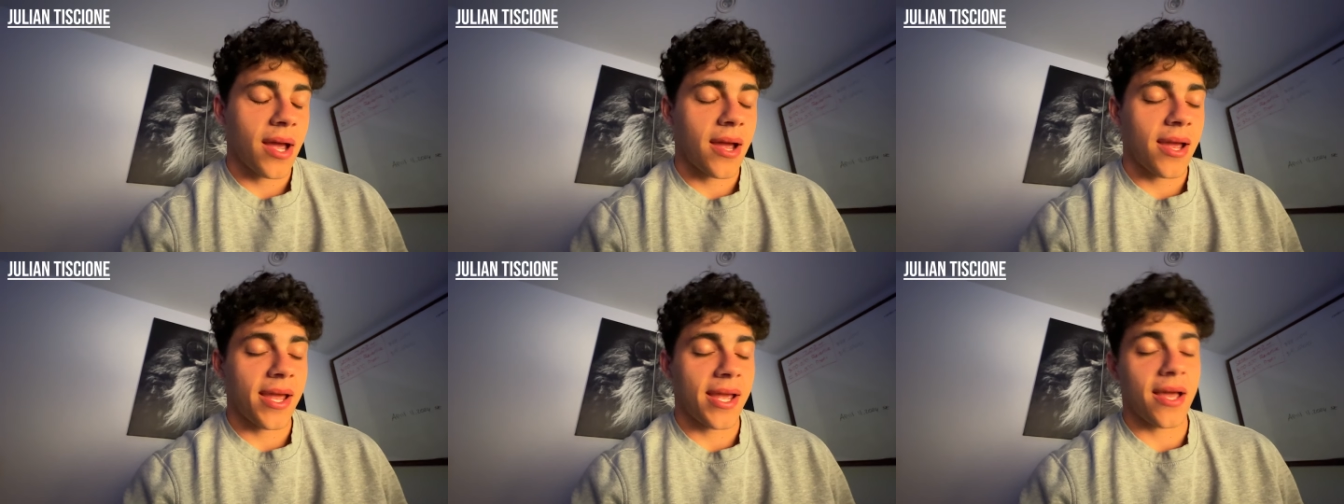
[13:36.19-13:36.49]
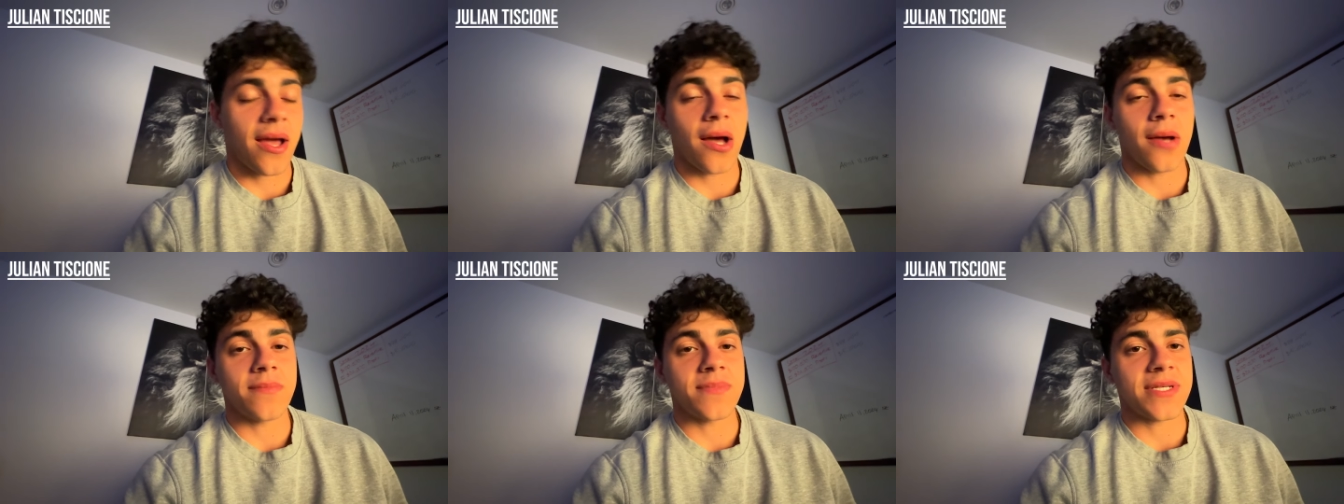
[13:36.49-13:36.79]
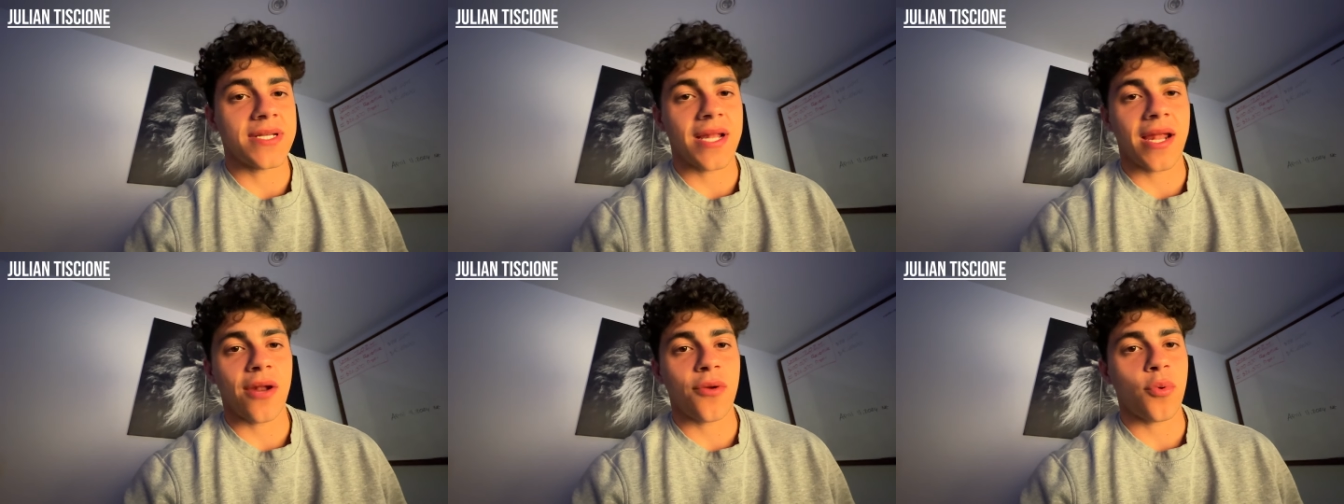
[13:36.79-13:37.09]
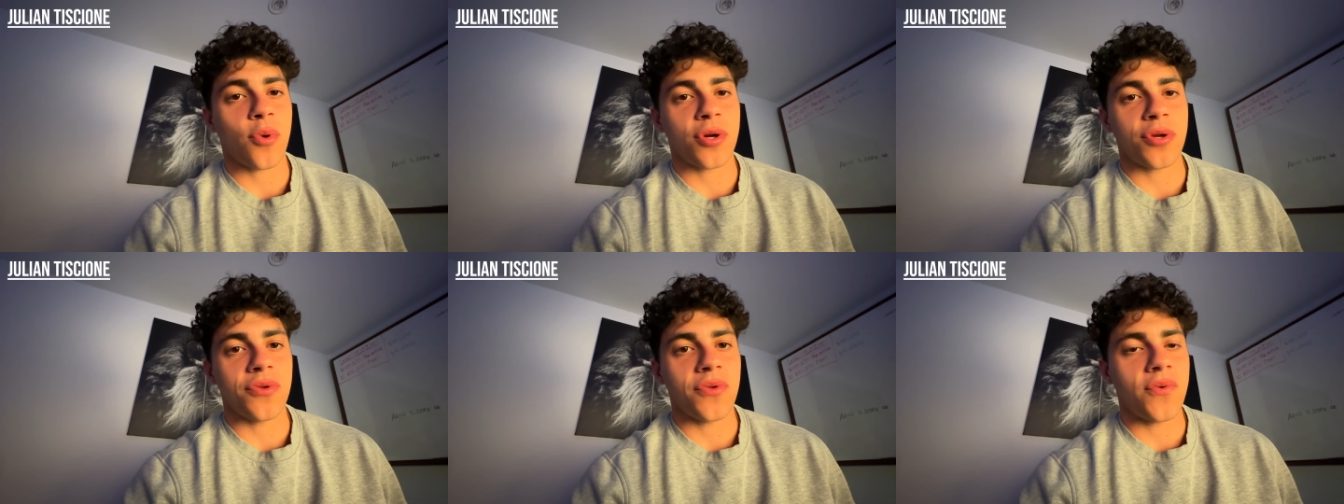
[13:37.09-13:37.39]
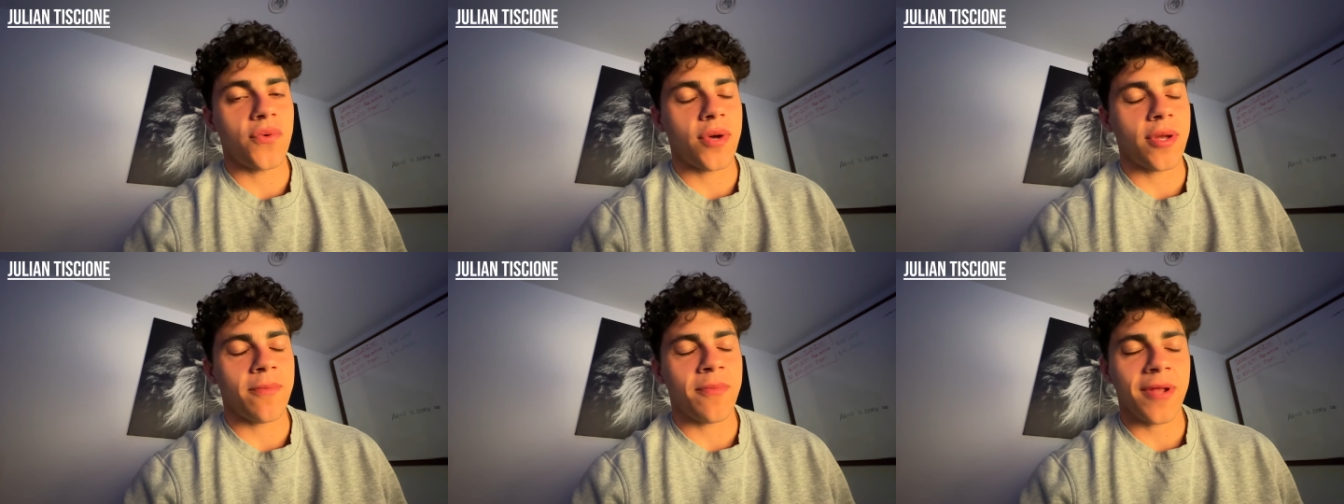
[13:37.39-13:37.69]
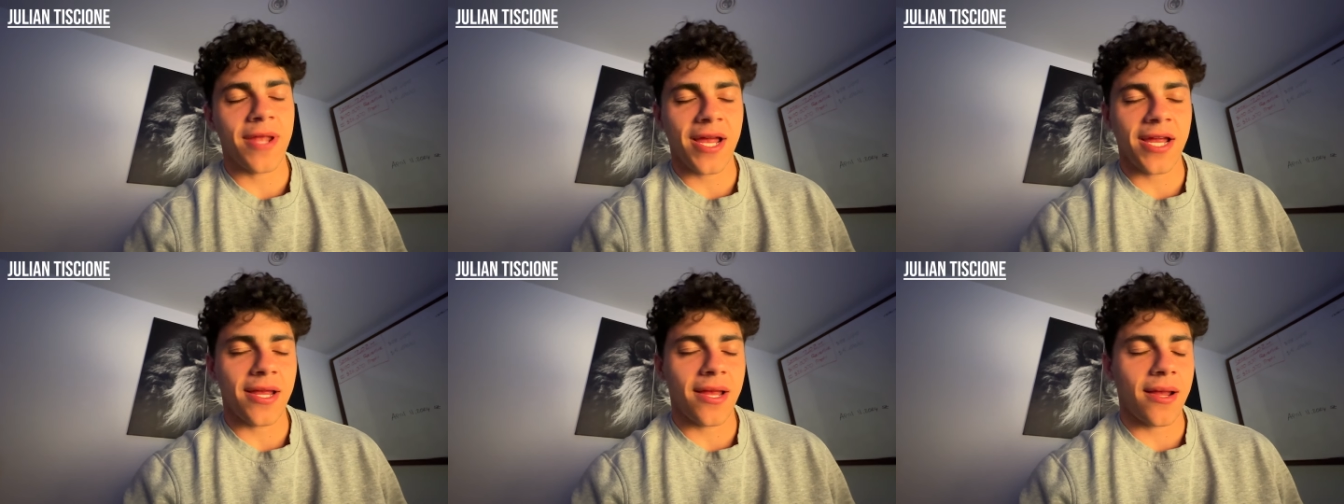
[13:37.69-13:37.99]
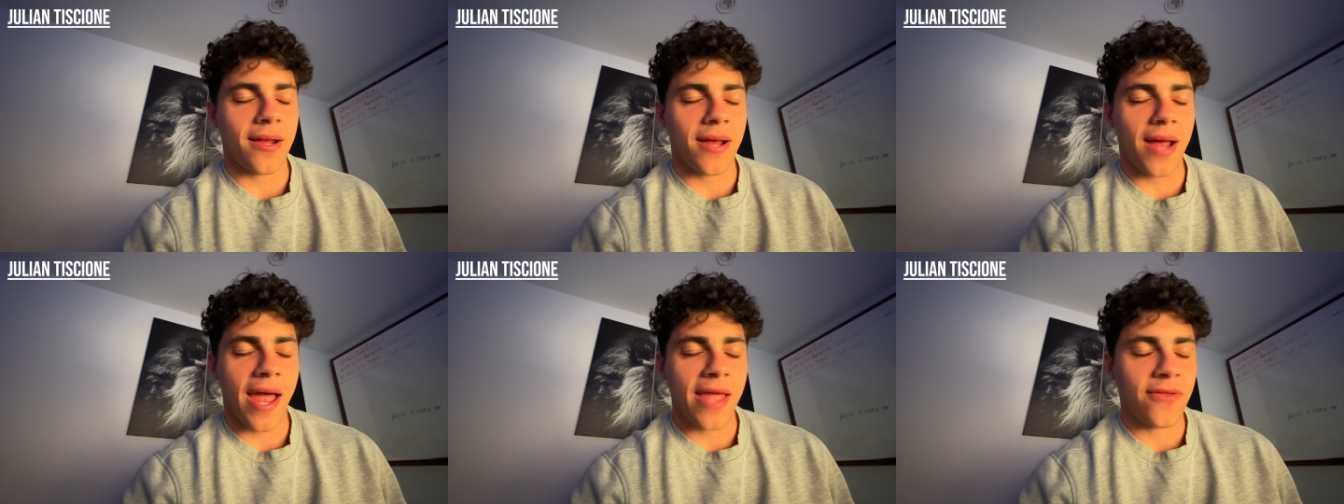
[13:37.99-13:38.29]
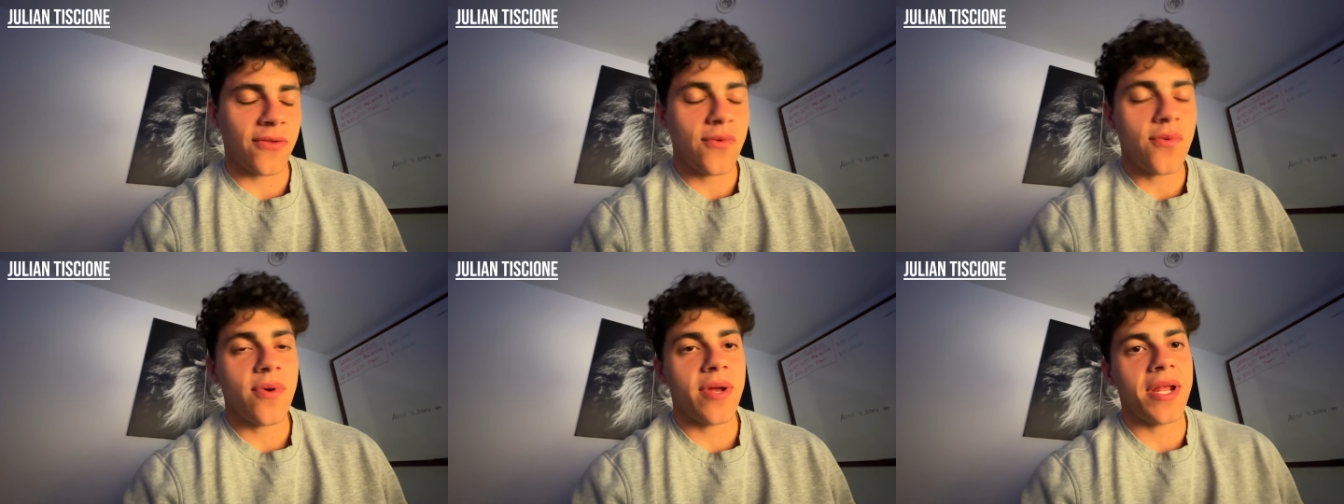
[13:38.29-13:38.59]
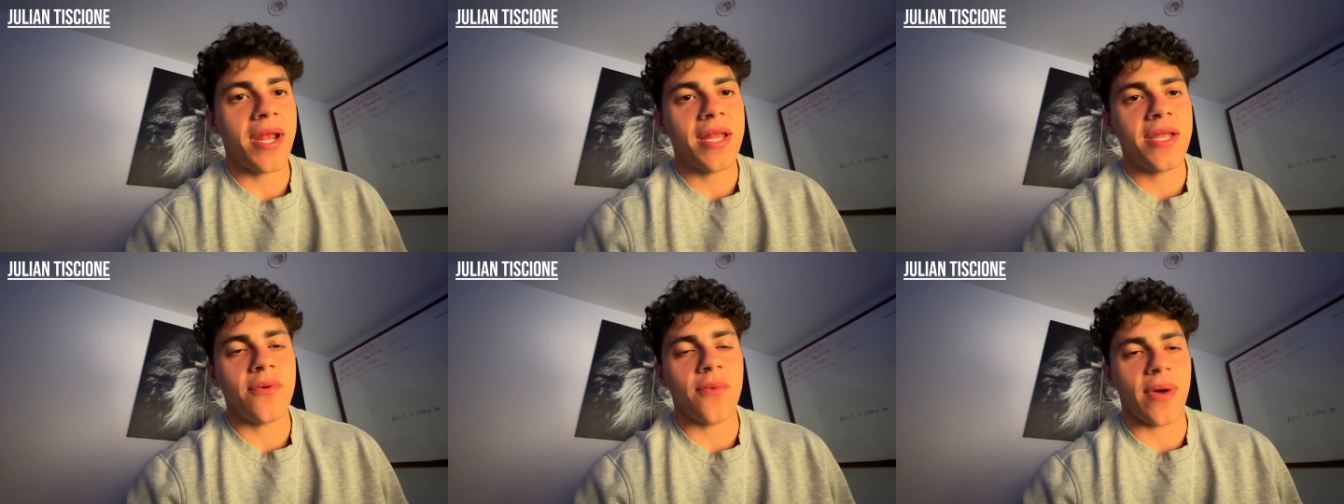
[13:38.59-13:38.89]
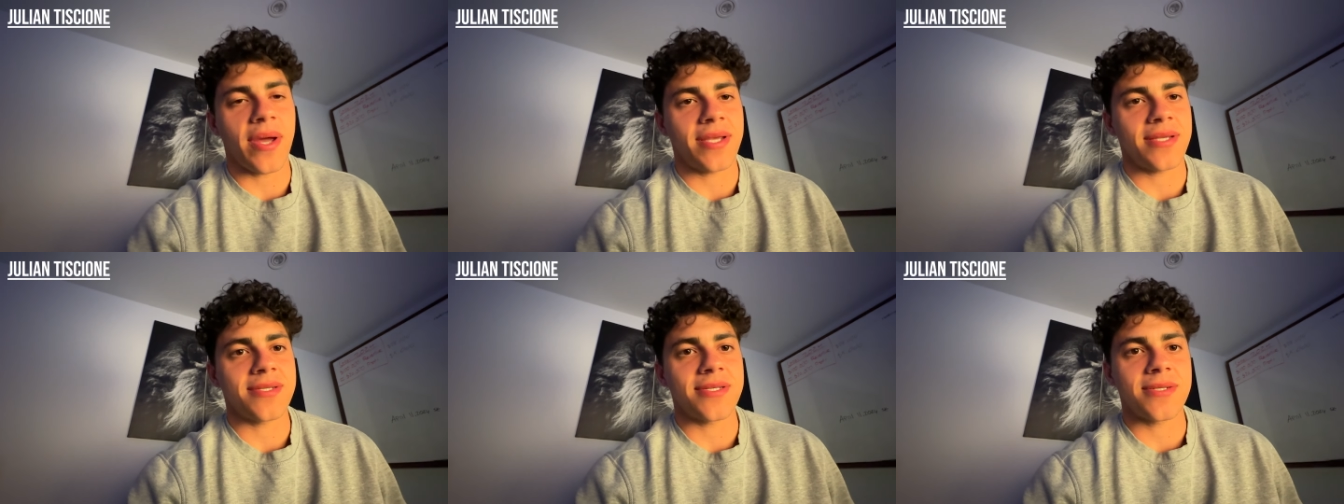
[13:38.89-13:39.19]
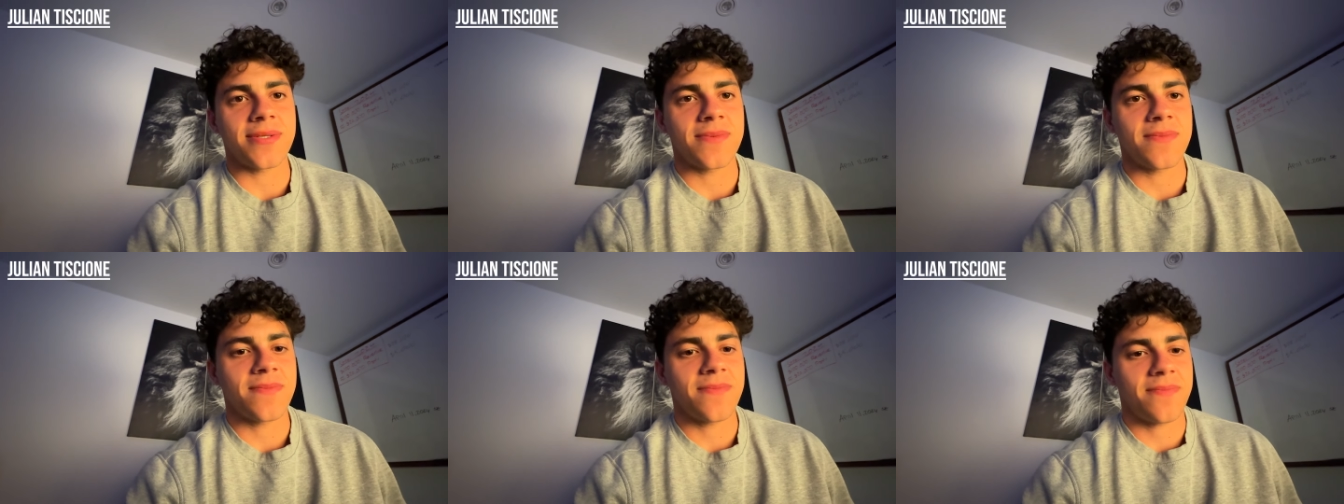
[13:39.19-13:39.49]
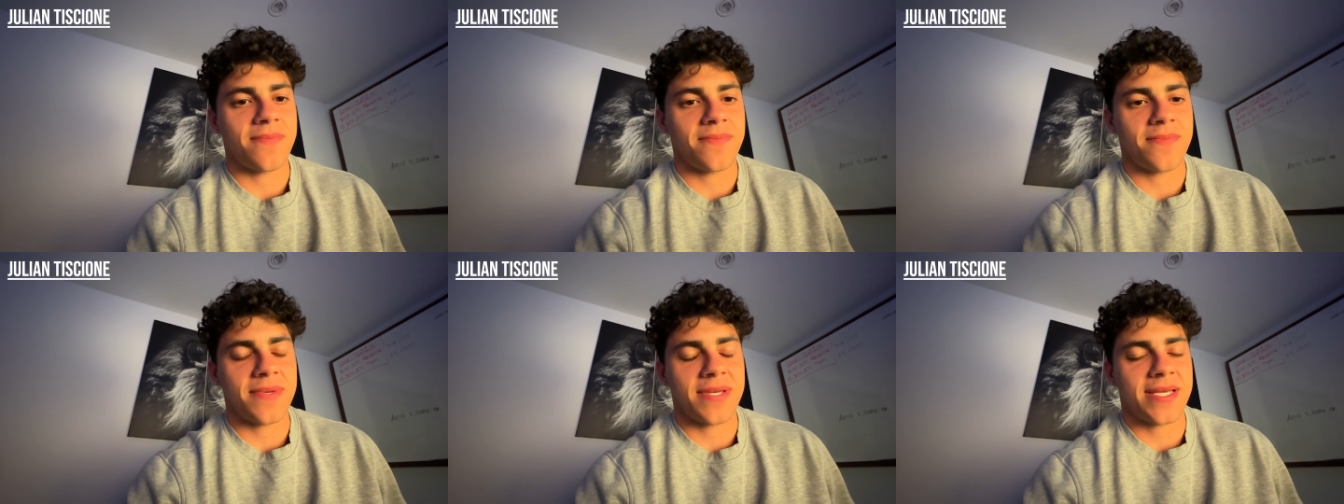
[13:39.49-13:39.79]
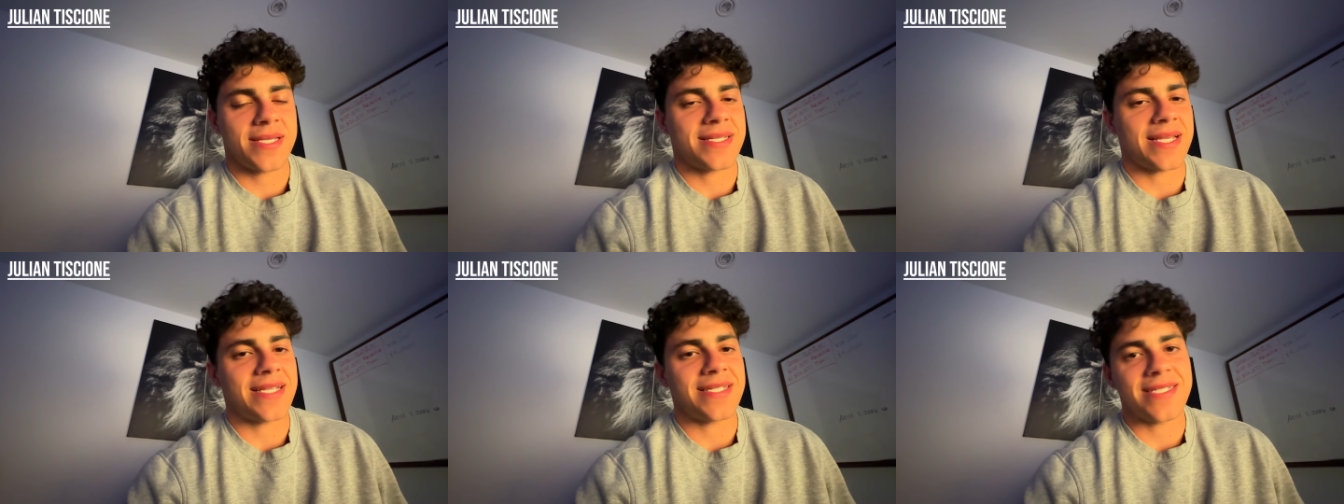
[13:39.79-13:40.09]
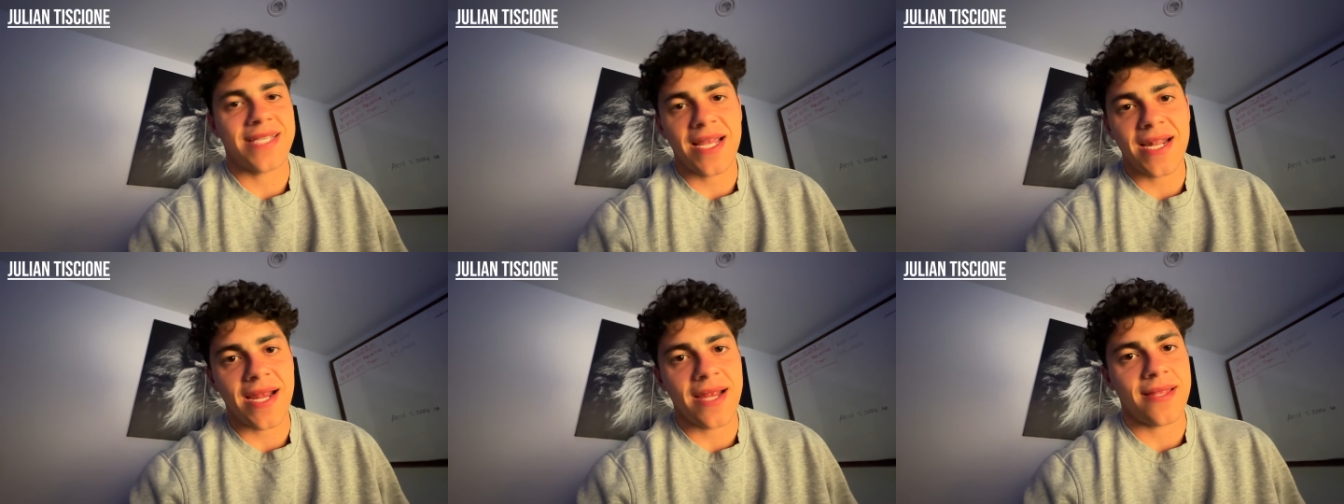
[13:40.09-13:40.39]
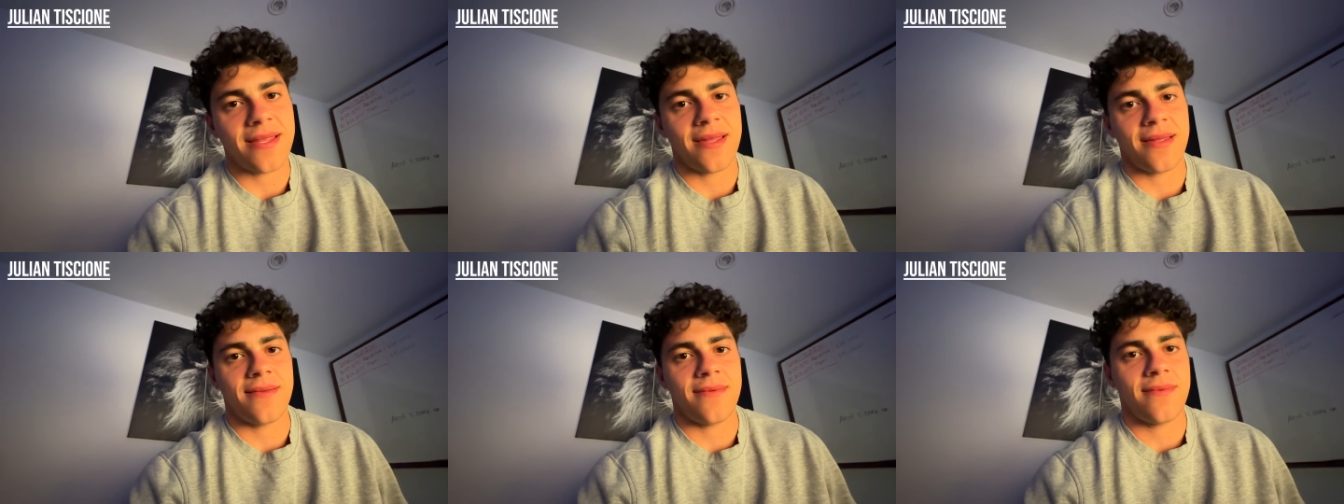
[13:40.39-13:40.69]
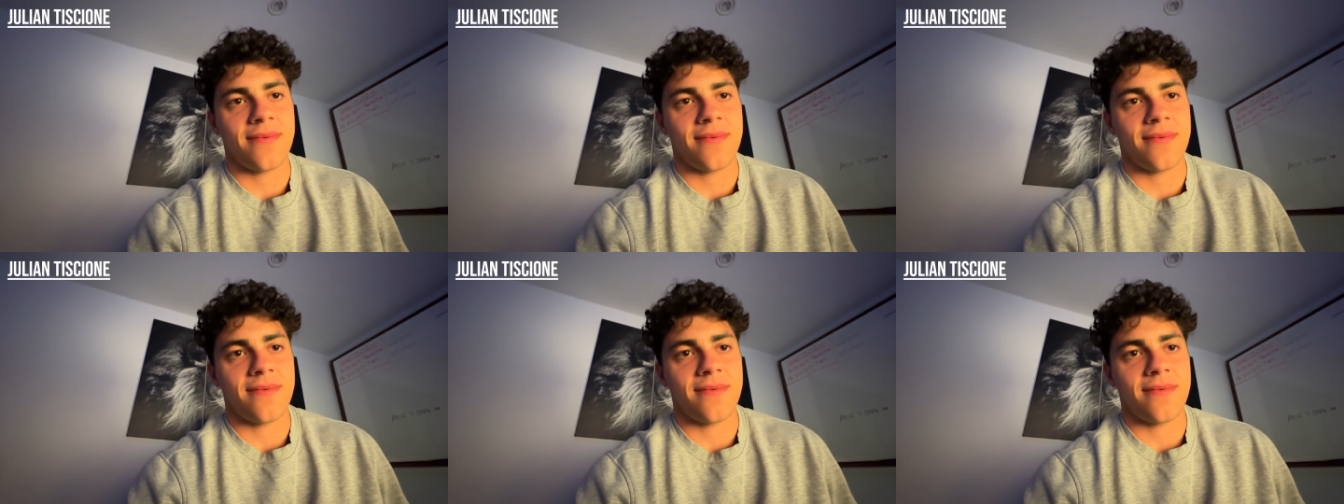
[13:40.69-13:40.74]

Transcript: it comes and I don't want to do it, but I, I do it anyways because I said I did.